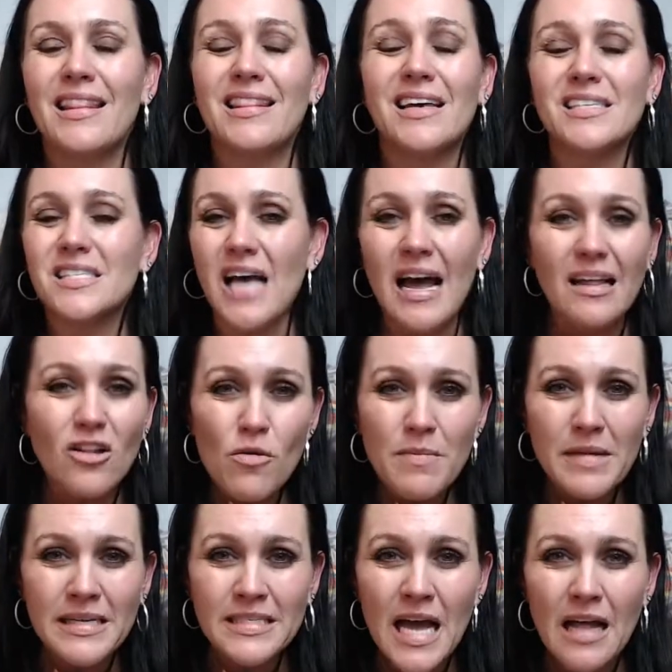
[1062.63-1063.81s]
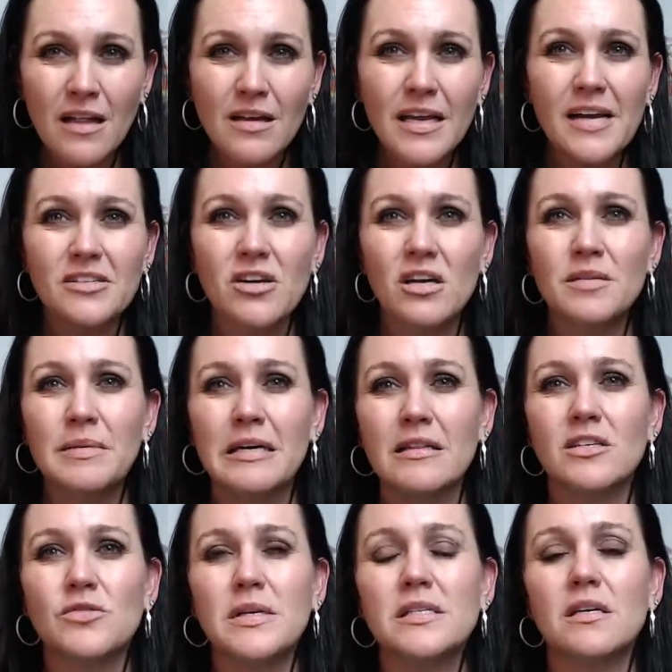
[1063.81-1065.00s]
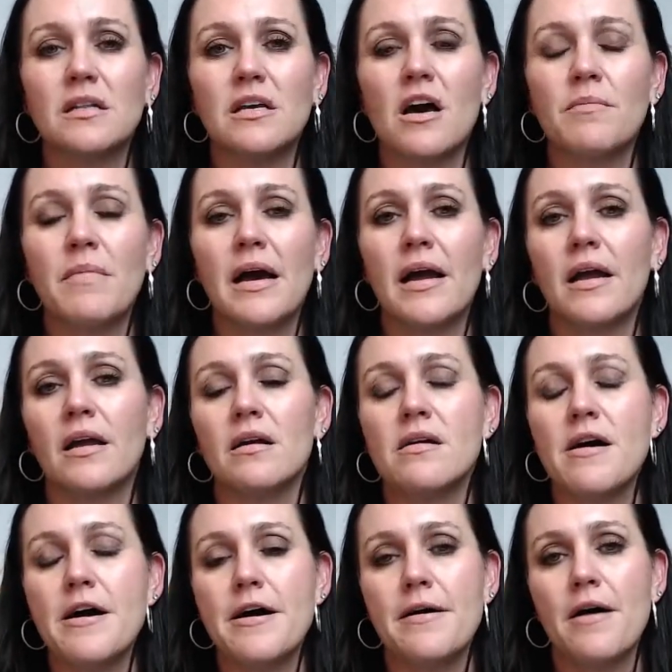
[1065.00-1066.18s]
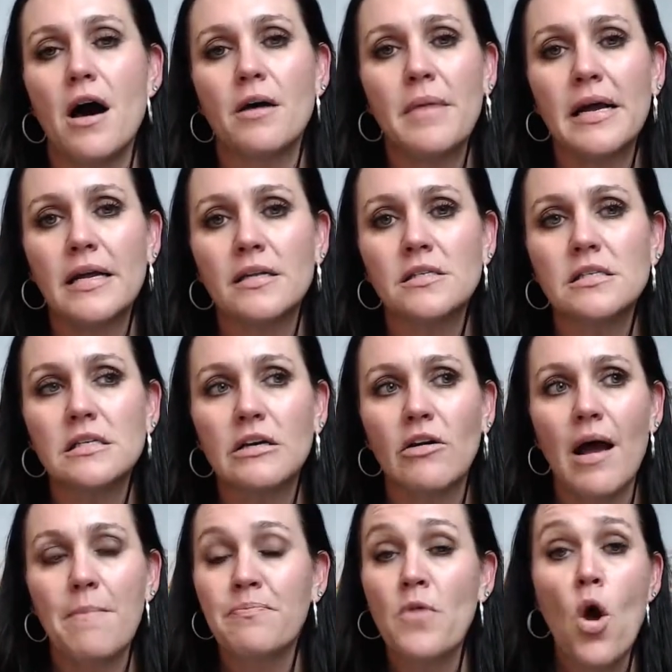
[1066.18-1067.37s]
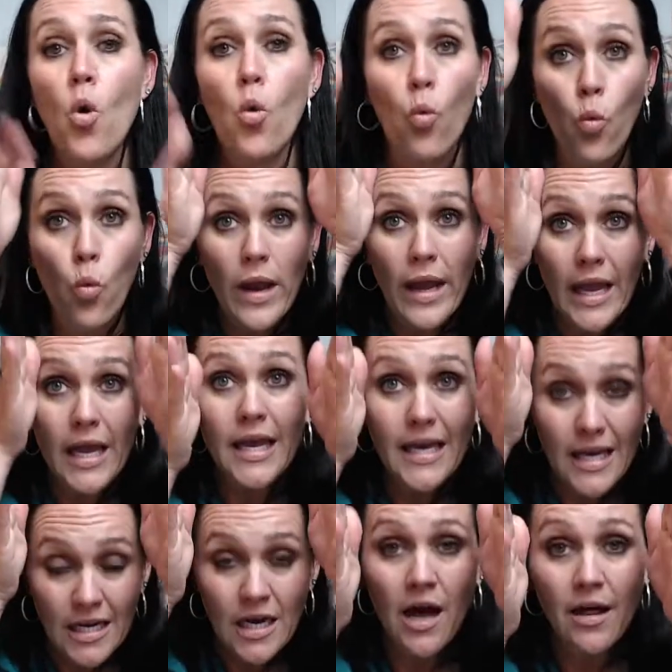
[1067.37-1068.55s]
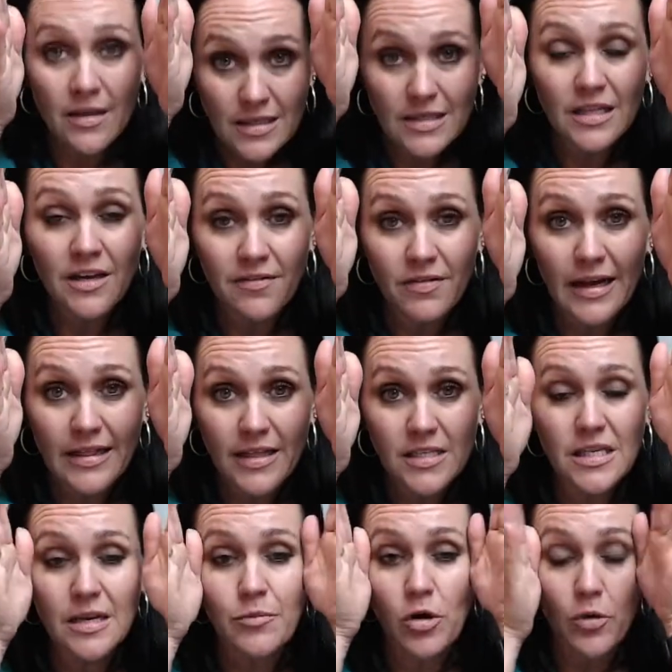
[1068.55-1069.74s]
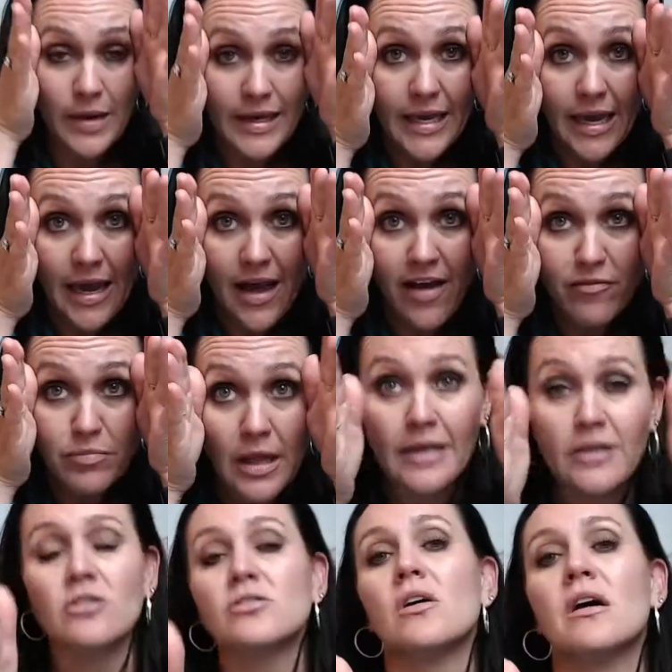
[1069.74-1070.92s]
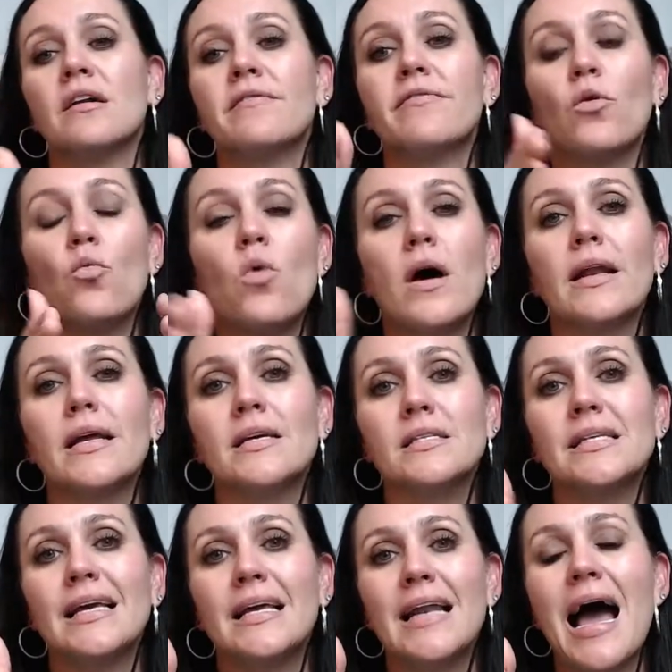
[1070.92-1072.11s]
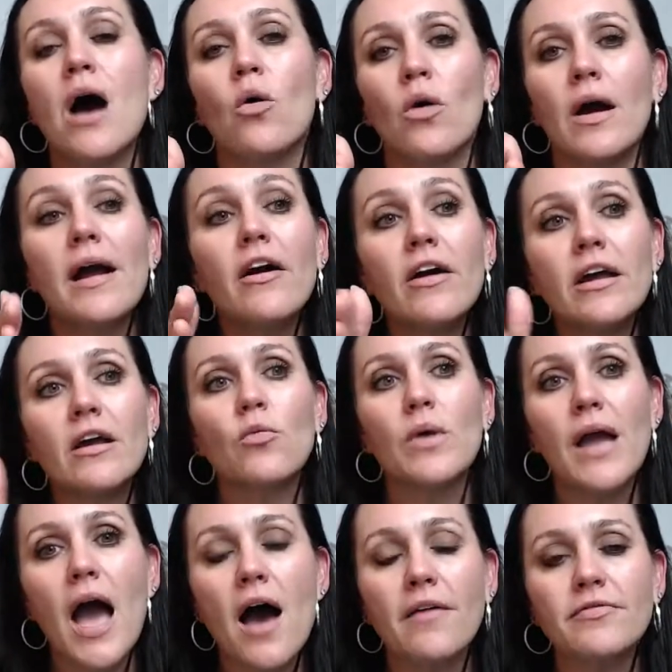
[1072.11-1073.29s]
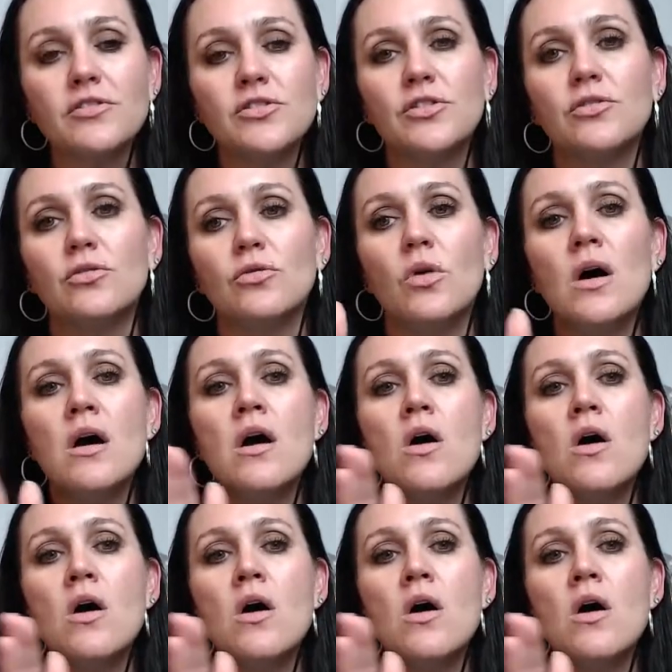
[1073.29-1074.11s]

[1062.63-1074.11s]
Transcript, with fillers: The silo mentality, I talked about this recently on my Instagram. We cannot live like this anymore. We can't have blinders on for what is in our area. We have to